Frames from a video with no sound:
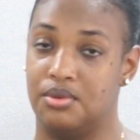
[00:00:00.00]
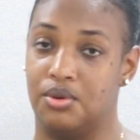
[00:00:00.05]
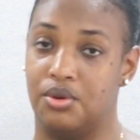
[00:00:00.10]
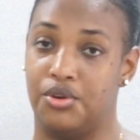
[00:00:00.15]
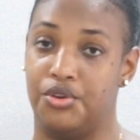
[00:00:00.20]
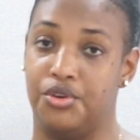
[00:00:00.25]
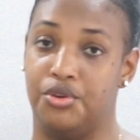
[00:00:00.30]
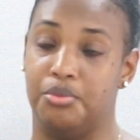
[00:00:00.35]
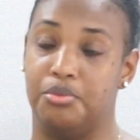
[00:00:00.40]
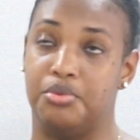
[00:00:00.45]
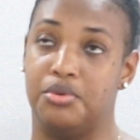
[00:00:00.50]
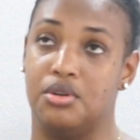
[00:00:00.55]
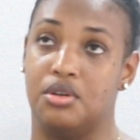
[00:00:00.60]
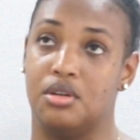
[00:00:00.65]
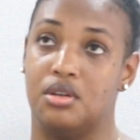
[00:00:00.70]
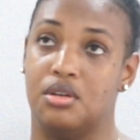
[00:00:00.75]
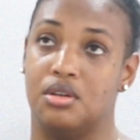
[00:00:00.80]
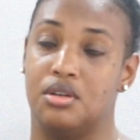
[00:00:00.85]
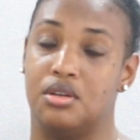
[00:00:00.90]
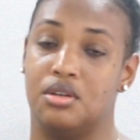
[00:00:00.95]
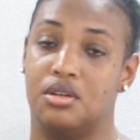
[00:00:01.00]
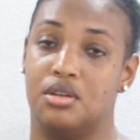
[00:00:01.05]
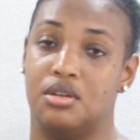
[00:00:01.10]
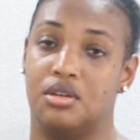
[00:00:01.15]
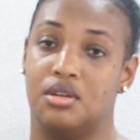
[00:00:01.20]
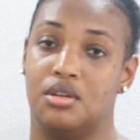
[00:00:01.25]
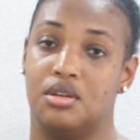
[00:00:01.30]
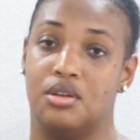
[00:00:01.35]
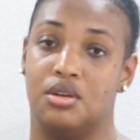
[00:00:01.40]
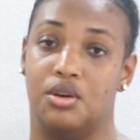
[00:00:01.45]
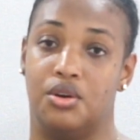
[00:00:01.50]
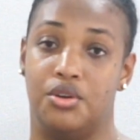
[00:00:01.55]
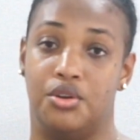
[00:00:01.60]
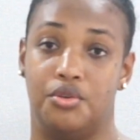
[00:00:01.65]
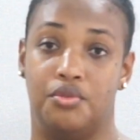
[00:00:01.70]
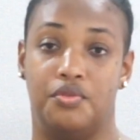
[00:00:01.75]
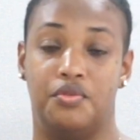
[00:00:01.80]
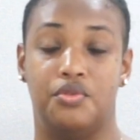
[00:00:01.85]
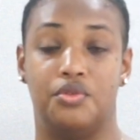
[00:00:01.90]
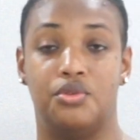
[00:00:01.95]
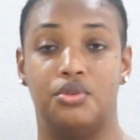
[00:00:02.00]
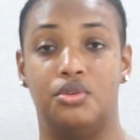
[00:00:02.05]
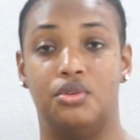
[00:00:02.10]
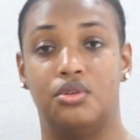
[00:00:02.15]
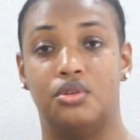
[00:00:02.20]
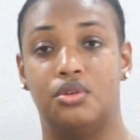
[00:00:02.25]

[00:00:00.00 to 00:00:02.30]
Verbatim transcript: on your book, on your phone,